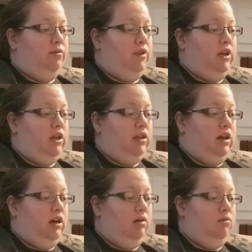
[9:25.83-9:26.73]
thinking
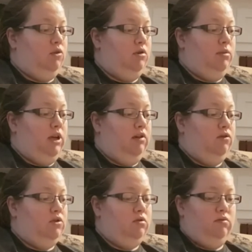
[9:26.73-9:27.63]
that I'm going to be
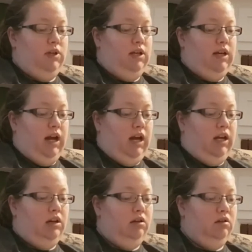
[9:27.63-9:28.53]
able to read
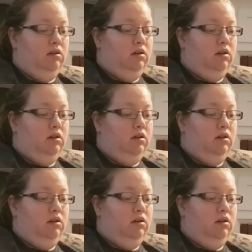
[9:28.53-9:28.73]
9.